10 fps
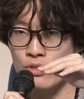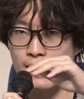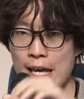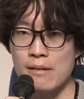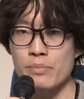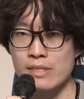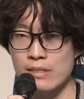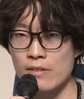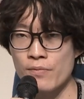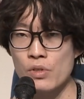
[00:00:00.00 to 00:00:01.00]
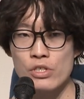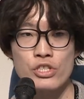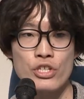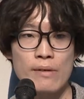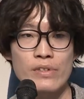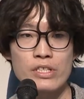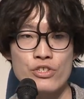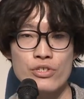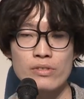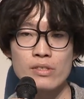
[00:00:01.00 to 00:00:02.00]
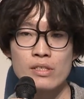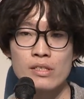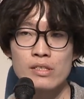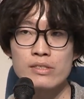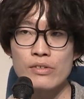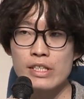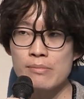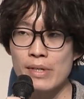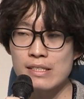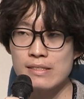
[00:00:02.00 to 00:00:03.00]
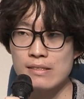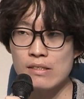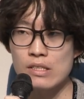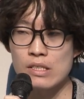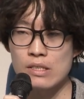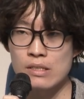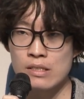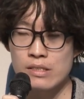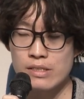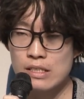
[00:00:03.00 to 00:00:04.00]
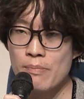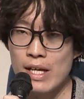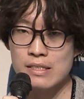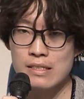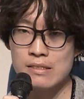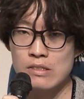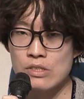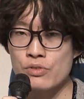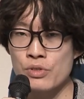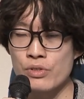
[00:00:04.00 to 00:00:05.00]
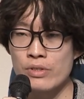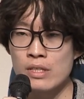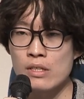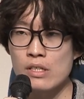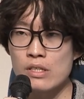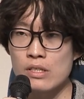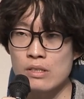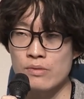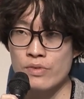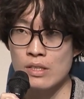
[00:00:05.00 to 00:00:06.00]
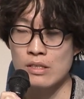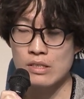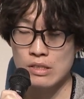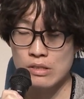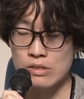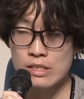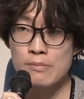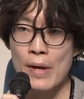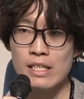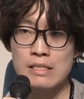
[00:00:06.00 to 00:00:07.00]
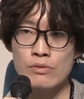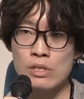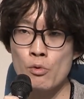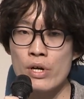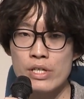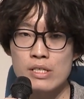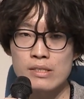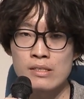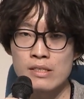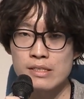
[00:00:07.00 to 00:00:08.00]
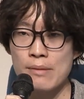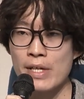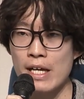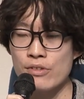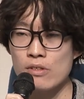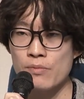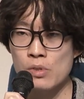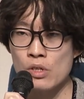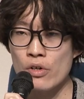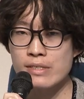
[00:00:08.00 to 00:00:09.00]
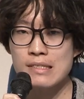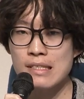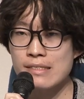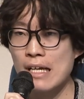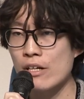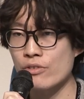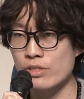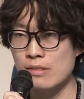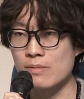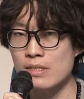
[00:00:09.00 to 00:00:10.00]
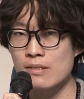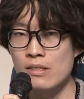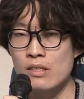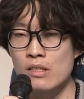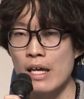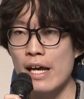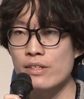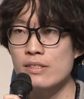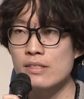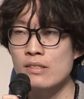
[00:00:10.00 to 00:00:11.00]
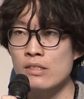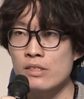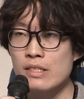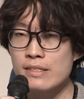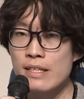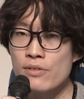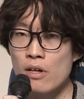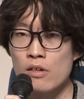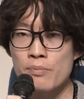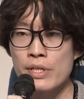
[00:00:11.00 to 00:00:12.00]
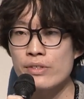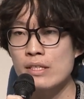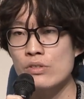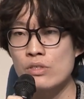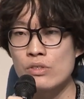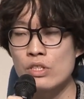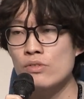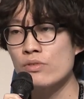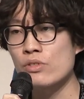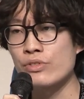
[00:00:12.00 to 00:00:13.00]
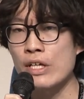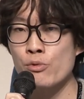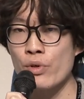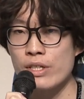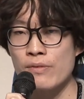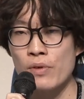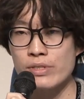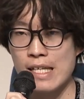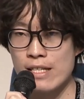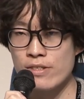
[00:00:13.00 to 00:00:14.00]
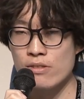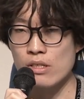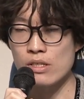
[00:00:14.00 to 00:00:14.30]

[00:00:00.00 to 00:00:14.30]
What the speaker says: the MPC for each evaluation. So it means these parties need to, this party require some kind of consensus algorithms. And instead of building a new network for that,